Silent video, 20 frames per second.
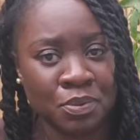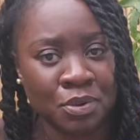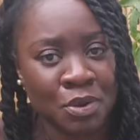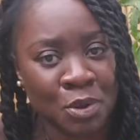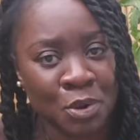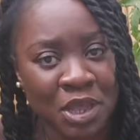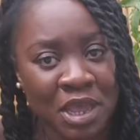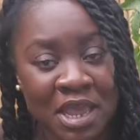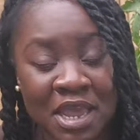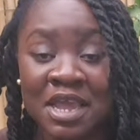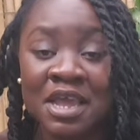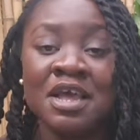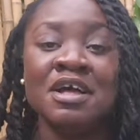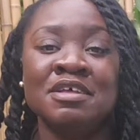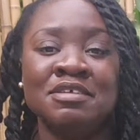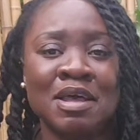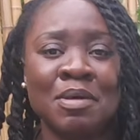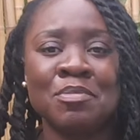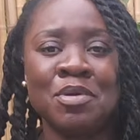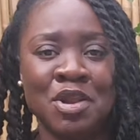Okay,
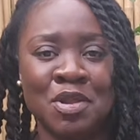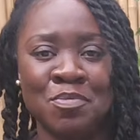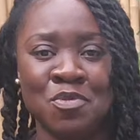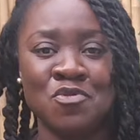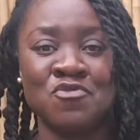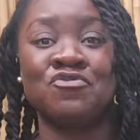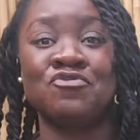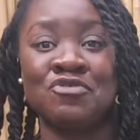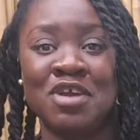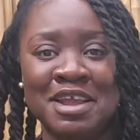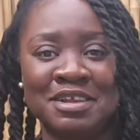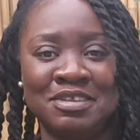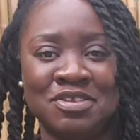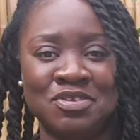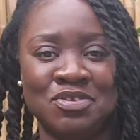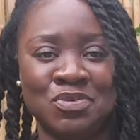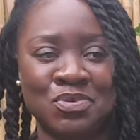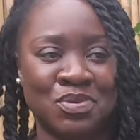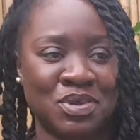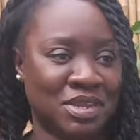so I'm gonna move right
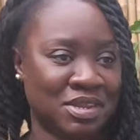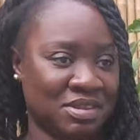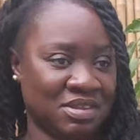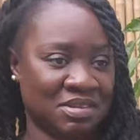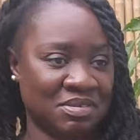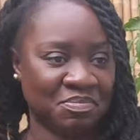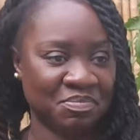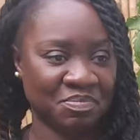into it.